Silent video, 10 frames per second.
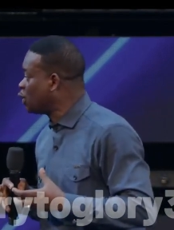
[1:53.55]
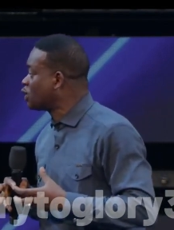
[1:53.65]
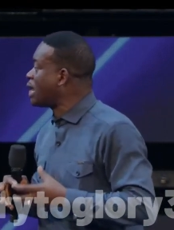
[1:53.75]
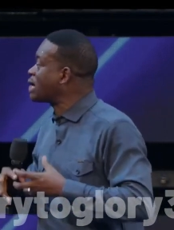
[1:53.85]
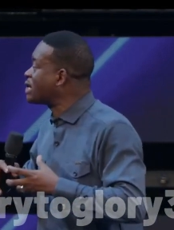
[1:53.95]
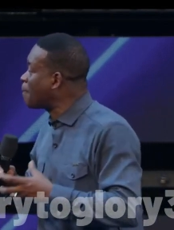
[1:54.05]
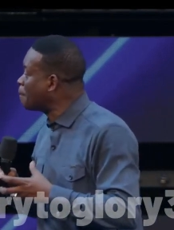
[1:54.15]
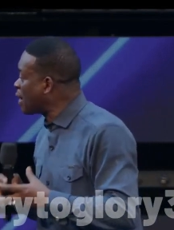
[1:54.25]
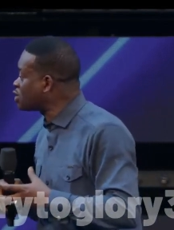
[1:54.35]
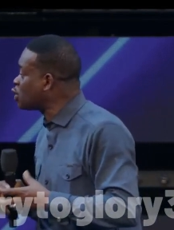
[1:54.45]
That
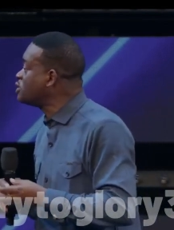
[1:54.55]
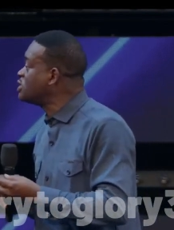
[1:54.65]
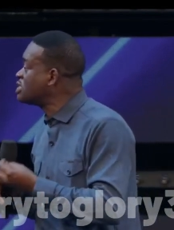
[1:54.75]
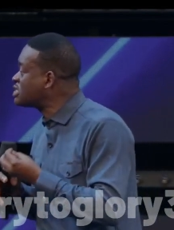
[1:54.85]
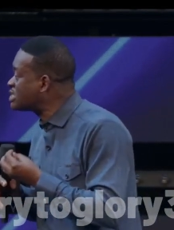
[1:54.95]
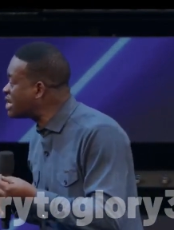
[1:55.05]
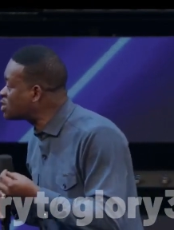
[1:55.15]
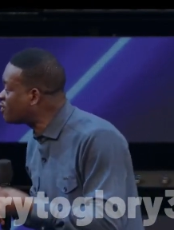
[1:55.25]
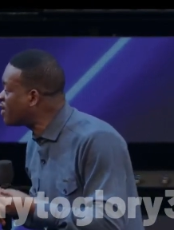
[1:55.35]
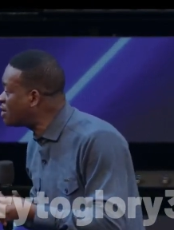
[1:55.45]
departure is a state
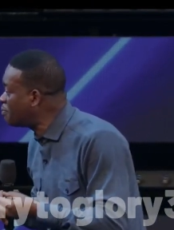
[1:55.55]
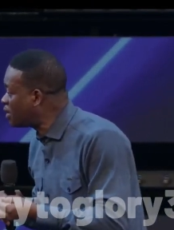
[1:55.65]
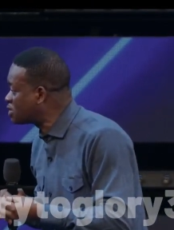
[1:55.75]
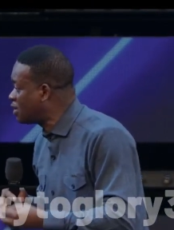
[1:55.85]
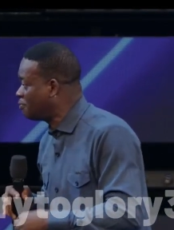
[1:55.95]
of ailment